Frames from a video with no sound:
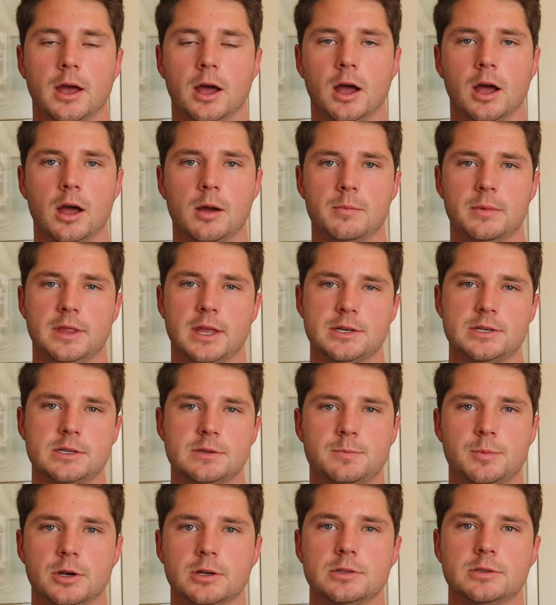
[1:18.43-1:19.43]
And that's
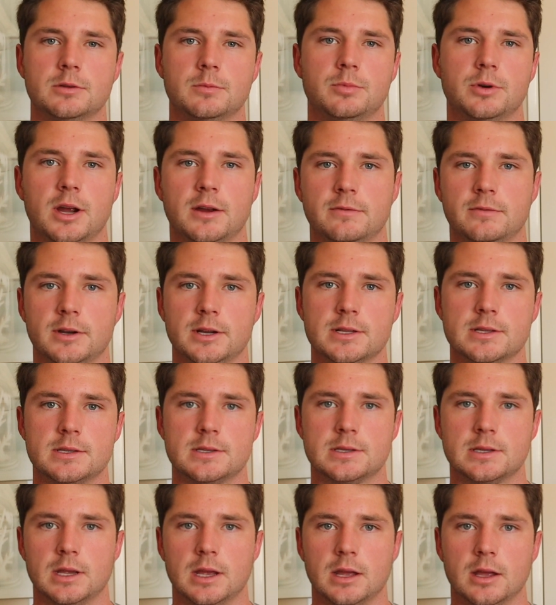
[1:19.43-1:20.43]
just personal
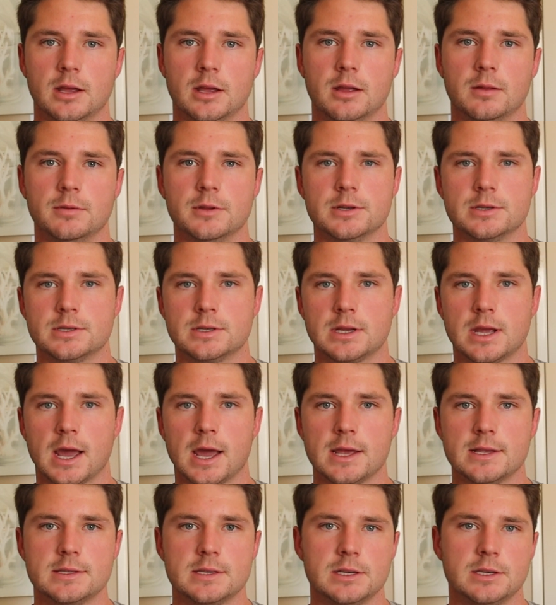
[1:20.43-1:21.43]
preference. There's
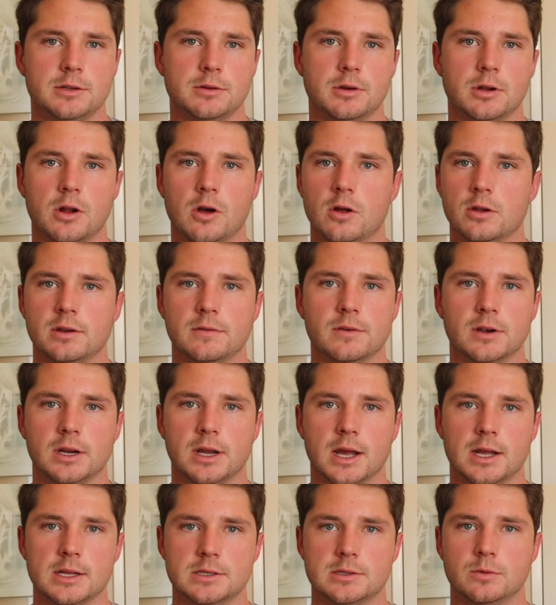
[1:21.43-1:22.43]
guys that do it all
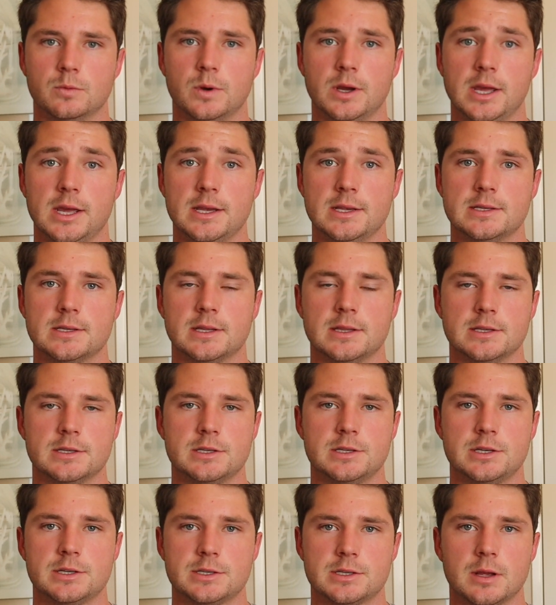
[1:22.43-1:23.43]
different kinds of ways, and this
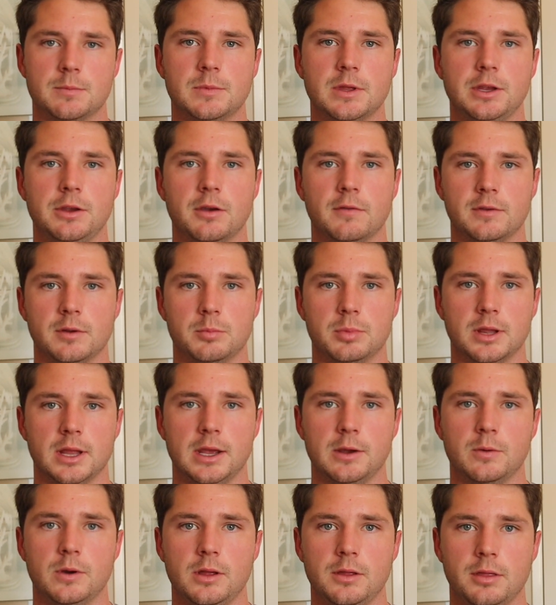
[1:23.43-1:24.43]
is just something you have to
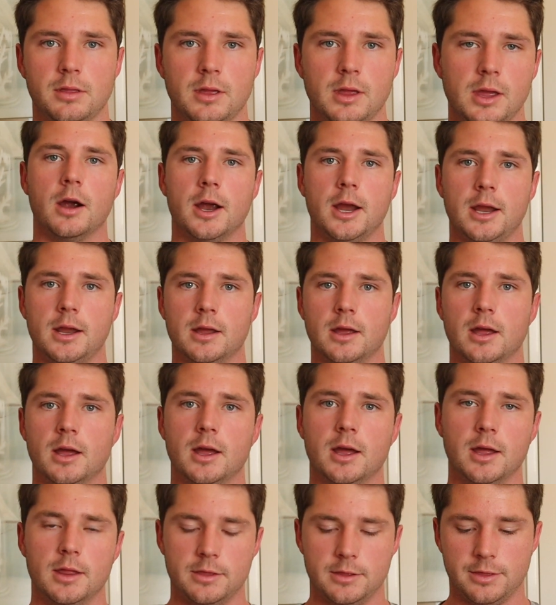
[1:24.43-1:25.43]
play with. Alright,
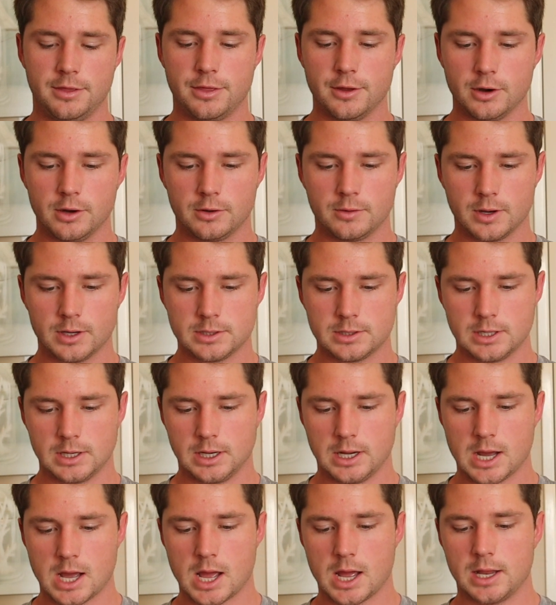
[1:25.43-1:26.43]
the third question I
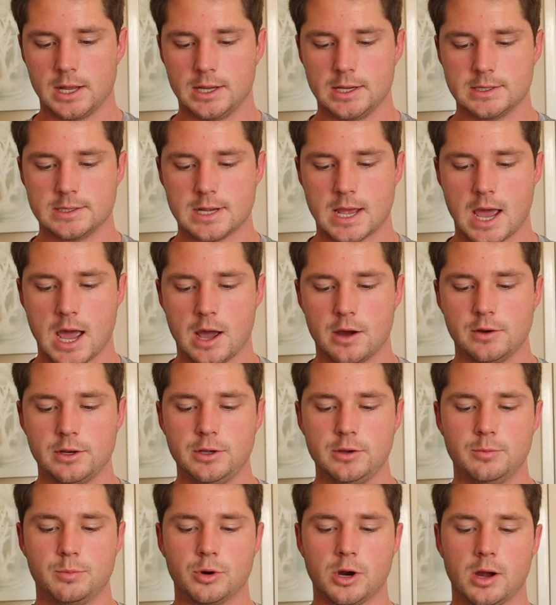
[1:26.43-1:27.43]
got is, how do
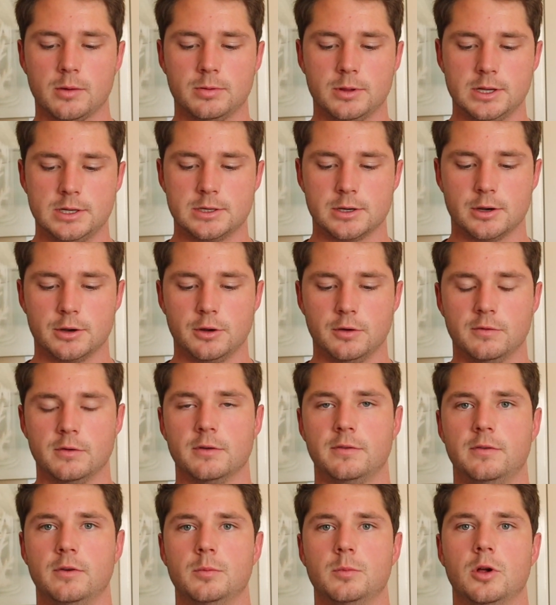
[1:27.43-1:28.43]
you properly turn over
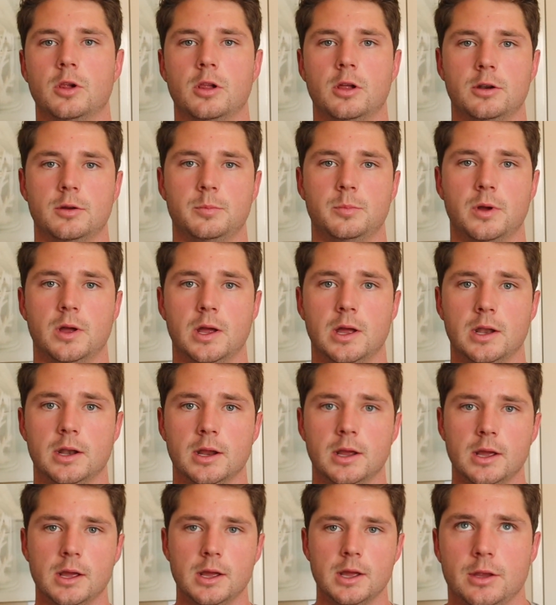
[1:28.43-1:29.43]
a football on a punt?
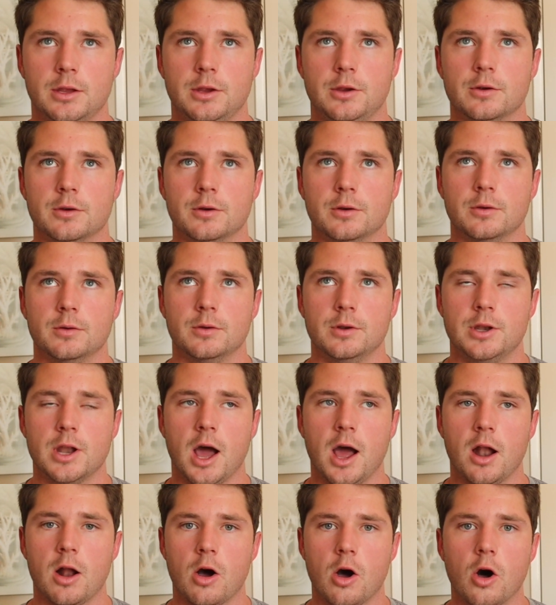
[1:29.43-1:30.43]
You're
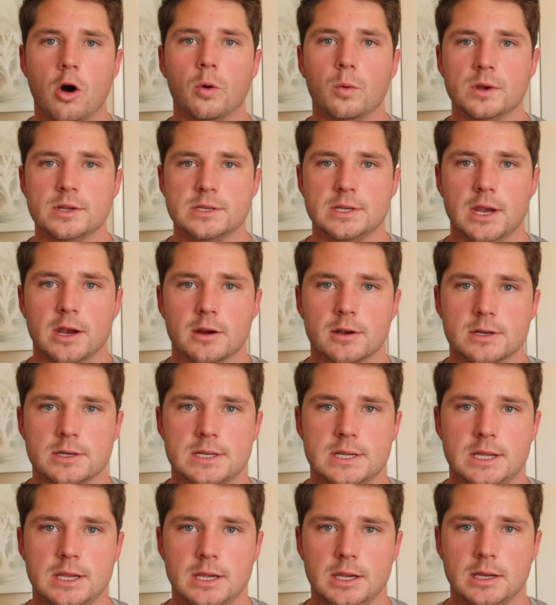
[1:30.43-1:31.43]
not always
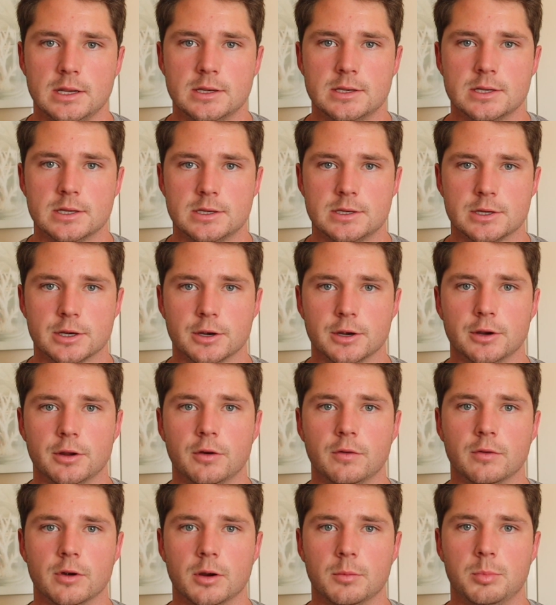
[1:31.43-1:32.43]
guaranteed to turn
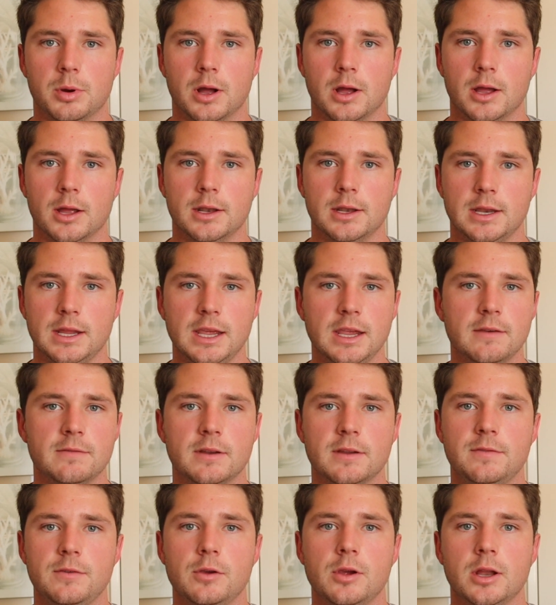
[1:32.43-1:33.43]
over a punt.
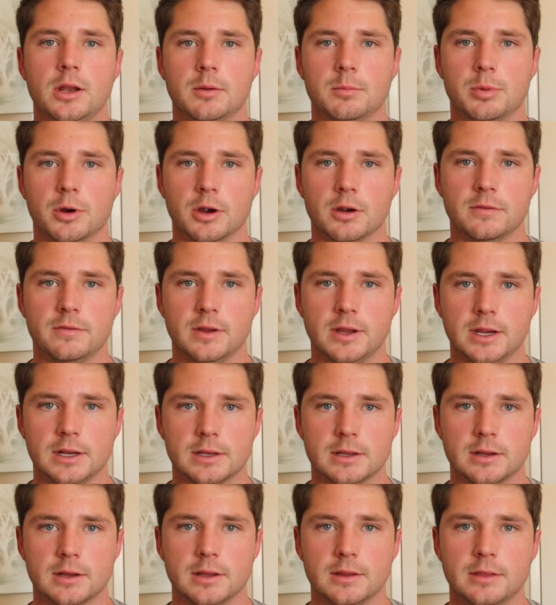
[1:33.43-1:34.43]
Even if you hit it
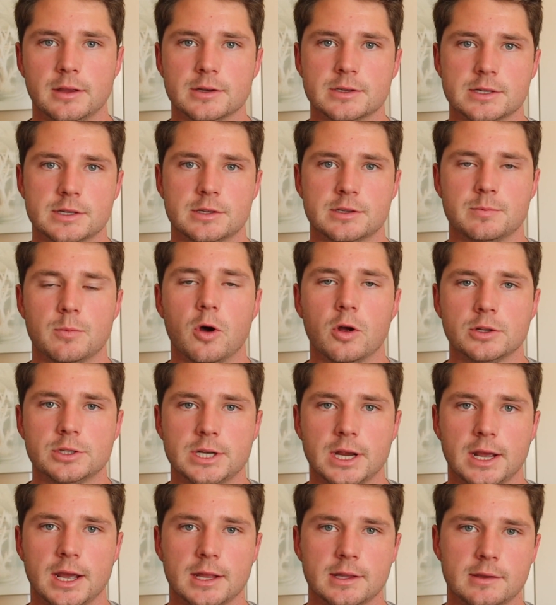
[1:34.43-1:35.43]
perfect, there's a small
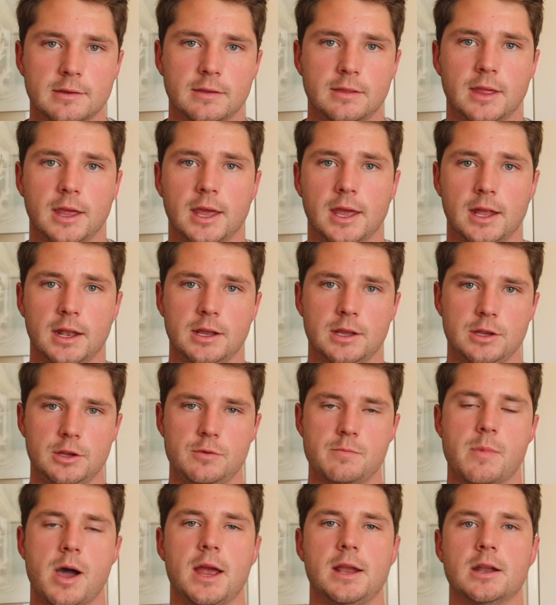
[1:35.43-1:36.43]
chance that
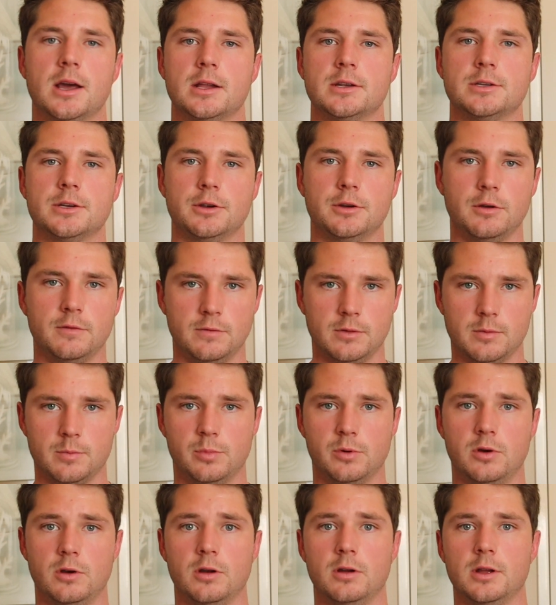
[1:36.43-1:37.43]
you might not turn over the
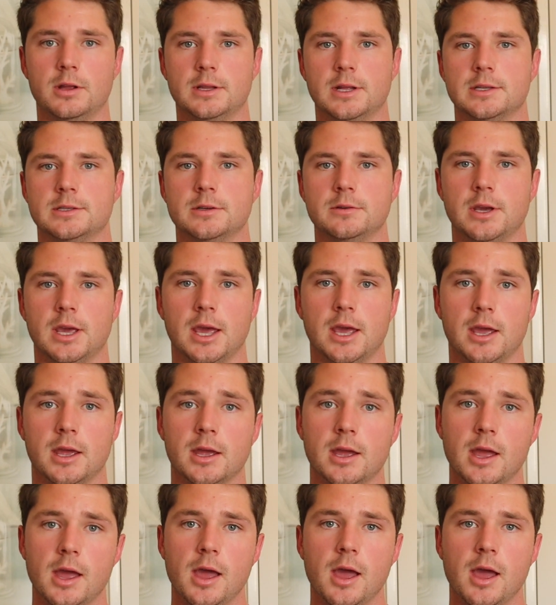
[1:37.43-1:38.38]
ball, and that's okay.